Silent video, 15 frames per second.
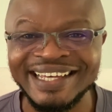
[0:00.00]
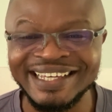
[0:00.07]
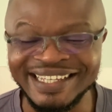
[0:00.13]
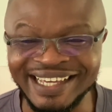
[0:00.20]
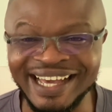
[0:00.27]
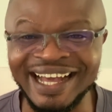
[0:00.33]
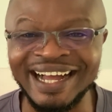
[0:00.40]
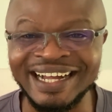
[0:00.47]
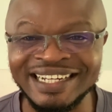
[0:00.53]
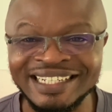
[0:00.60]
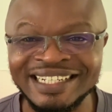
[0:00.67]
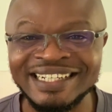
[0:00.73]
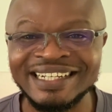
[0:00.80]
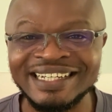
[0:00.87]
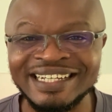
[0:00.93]
Yeah.
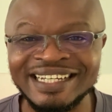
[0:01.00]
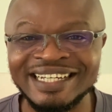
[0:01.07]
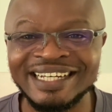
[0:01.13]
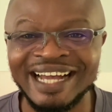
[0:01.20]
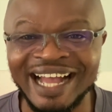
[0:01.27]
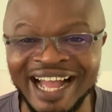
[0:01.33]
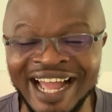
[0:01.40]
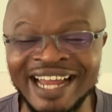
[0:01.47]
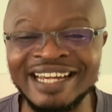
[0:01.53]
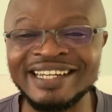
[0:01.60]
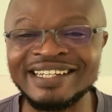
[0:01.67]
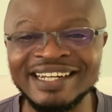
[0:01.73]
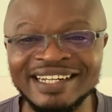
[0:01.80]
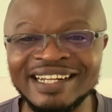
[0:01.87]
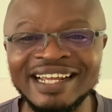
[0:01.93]
And
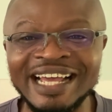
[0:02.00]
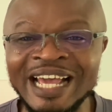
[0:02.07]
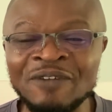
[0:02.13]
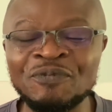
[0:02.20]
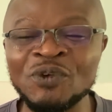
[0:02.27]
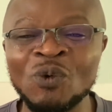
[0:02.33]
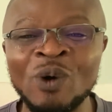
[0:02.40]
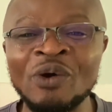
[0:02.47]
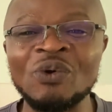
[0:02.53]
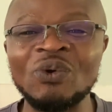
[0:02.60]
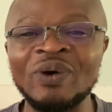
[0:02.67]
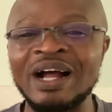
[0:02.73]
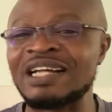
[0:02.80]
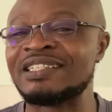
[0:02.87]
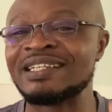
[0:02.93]
if you want to
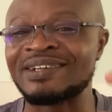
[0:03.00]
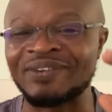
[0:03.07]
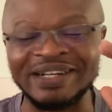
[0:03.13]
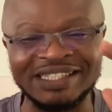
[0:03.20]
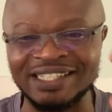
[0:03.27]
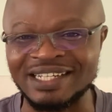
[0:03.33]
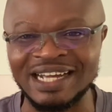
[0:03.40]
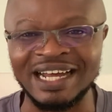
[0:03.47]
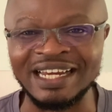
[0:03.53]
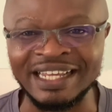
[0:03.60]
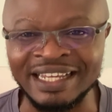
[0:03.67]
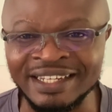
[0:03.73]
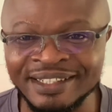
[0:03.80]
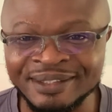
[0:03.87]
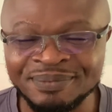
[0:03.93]
look at it
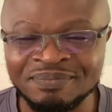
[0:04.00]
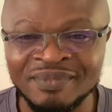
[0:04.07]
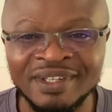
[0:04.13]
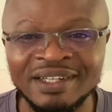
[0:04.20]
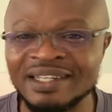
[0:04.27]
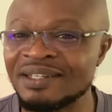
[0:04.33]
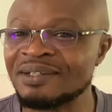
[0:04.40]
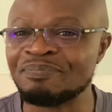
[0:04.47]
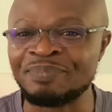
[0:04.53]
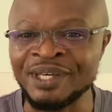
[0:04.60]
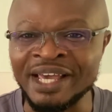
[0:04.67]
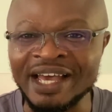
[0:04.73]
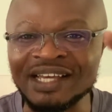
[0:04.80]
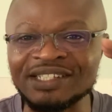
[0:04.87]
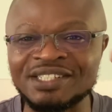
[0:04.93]
critically,
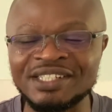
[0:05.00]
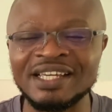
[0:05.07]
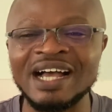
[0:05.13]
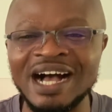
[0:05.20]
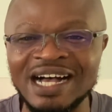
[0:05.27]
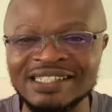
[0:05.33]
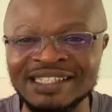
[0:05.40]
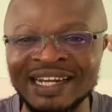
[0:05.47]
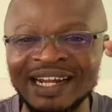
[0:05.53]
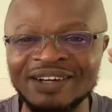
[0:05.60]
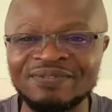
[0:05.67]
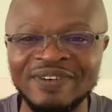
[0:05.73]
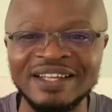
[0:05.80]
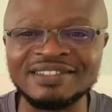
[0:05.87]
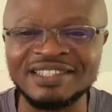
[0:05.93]
PSG has an
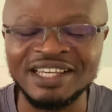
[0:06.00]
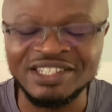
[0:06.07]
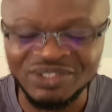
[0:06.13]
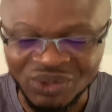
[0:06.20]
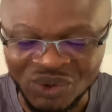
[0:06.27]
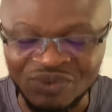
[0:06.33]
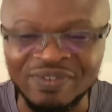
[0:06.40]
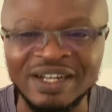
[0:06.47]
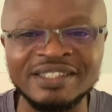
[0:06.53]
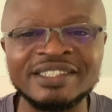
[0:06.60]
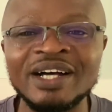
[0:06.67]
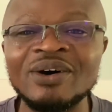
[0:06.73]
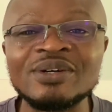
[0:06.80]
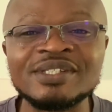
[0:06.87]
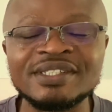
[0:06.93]
advantage over
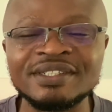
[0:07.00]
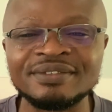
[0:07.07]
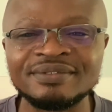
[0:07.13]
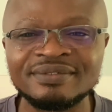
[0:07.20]
Chelsea.